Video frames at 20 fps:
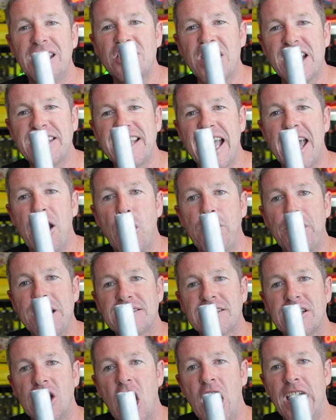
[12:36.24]
just to help
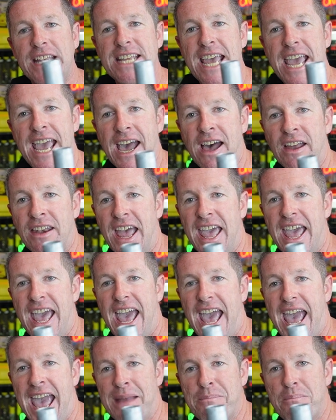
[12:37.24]
it slide down
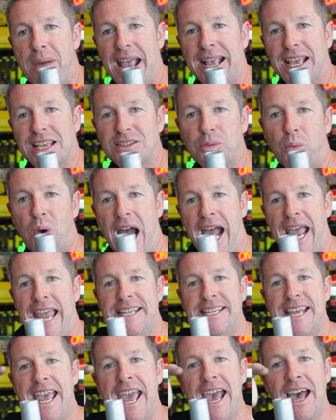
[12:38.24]
and make its
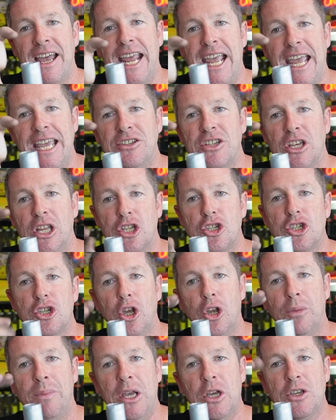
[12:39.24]
way down into the
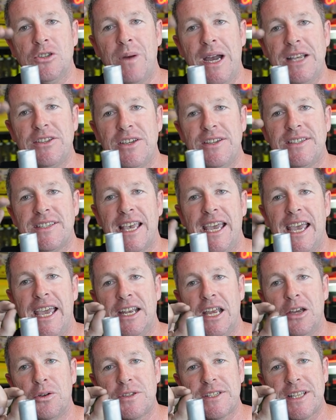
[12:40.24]
tube, because once you see
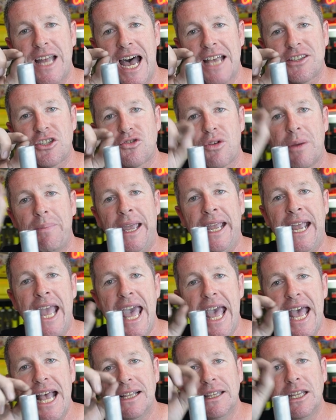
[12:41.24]
it, it'll start stripping
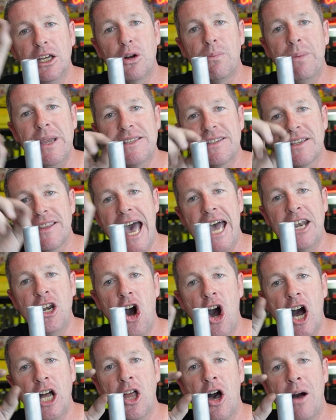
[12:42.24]
little bits of that
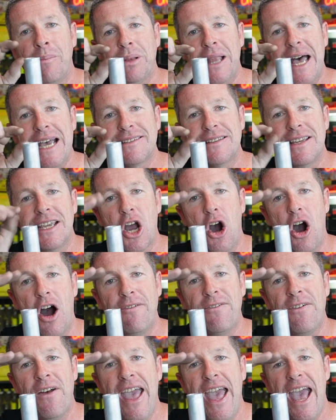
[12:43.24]
nylon plastic
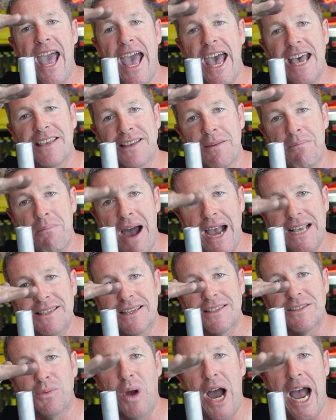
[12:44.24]
off as it
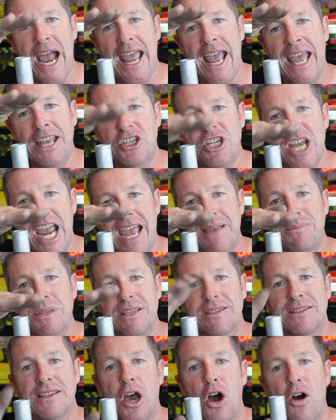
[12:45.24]
makes its way and jams
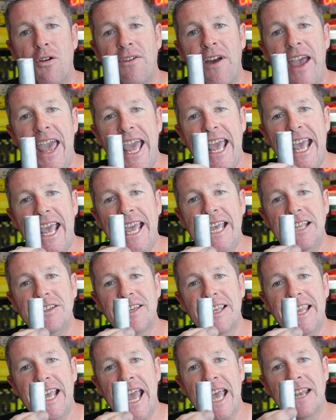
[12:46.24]
itself
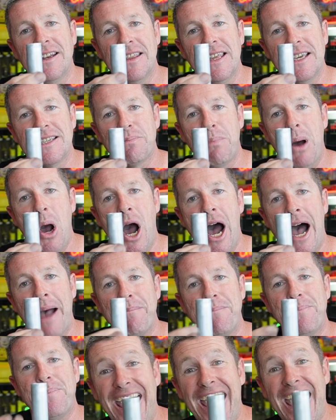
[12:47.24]
into the end of this
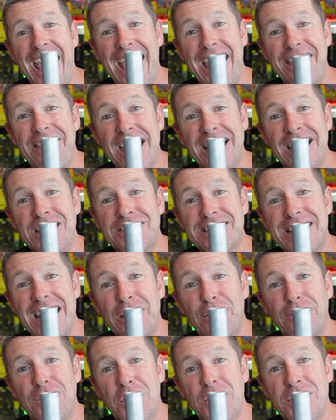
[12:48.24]
pipe. And then
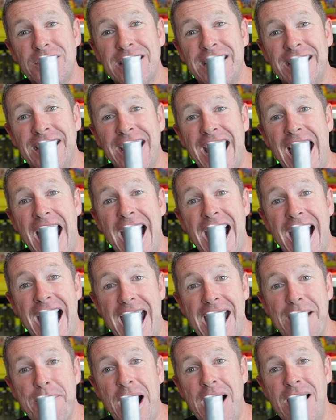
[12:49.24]
instead of using a
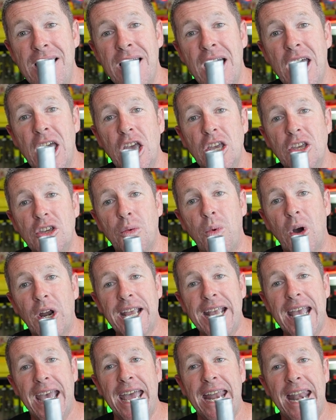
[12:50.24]
hammer, you
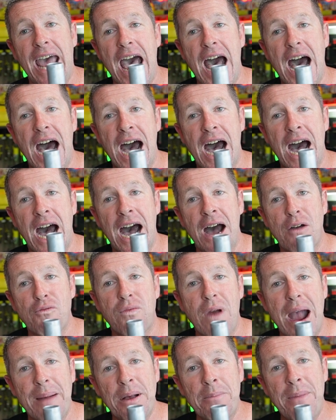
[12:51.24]
want to get a
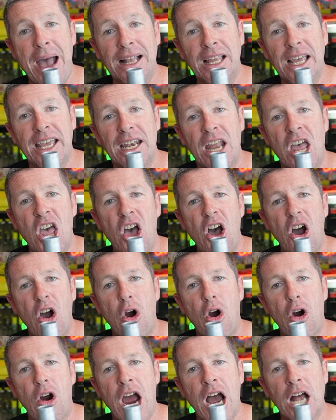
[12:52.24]
rubber mallet
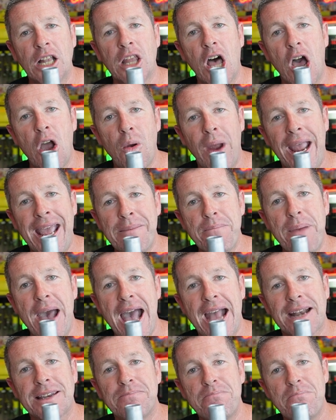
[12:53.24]
or a low
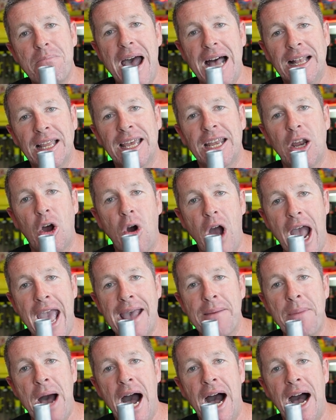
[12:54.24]
impact mallet or
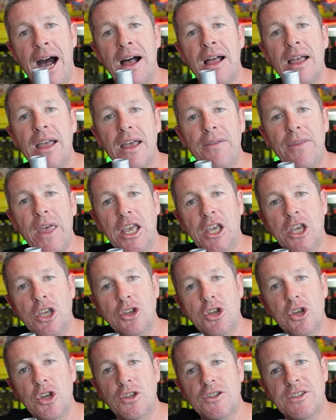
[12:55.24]
hammer that you
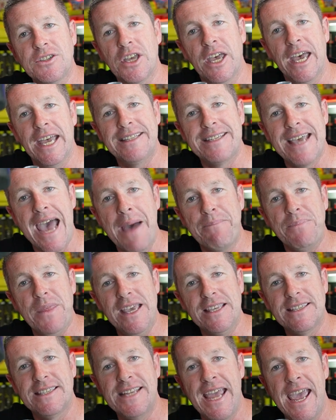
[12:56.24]
can use to tap
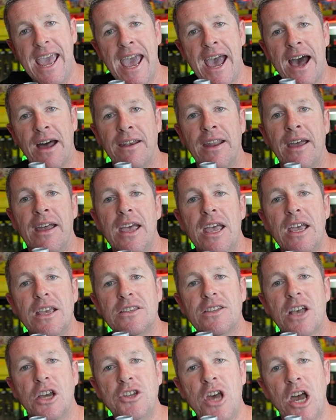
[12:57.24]
this down.
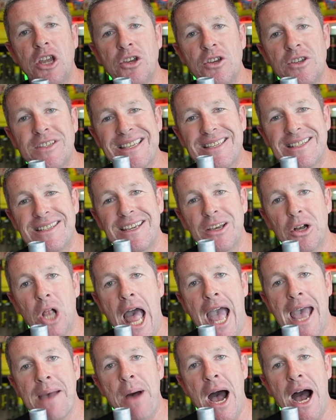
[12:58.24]
So don't use a
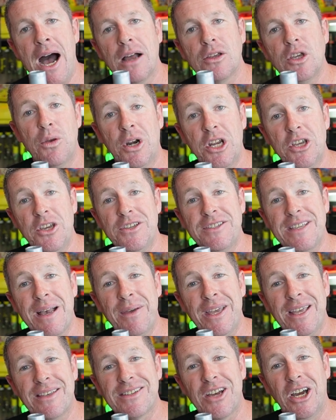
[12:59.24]
steel hammer. You want to use
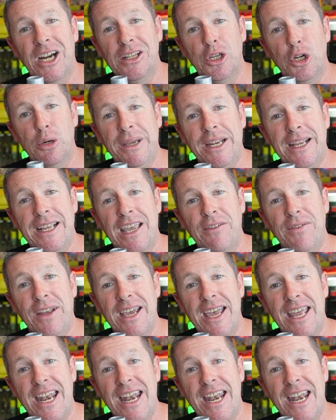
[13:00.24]
something that's got a little bit of give in